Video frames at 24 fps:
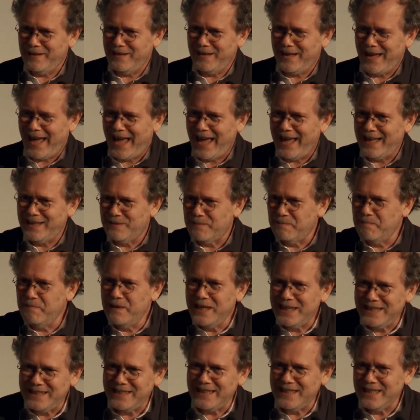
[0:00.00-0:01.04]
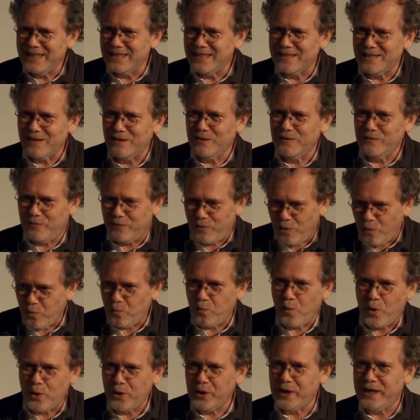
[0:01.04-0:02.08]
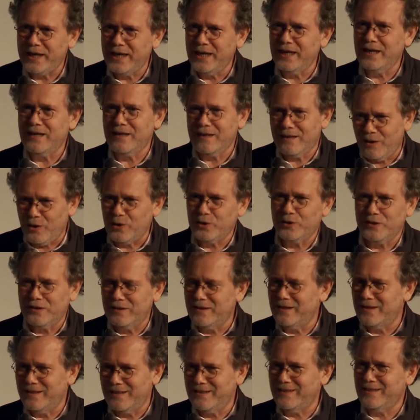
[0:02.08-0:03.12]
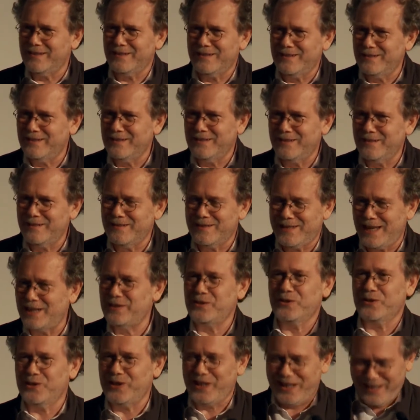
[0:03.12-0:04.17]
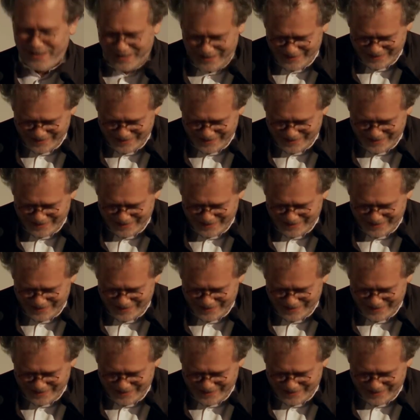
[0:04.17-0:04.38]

had meetings for working on Saturday.